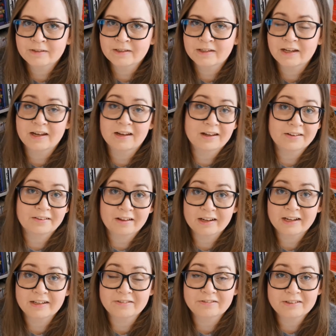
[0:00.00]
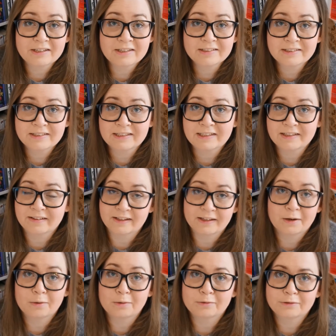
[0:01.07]
yeah, and I can really see the
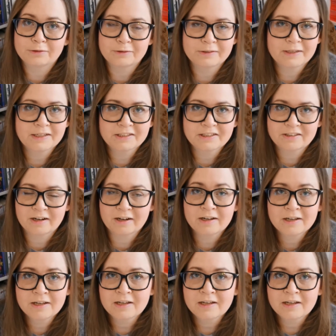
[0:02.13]
ode to nature,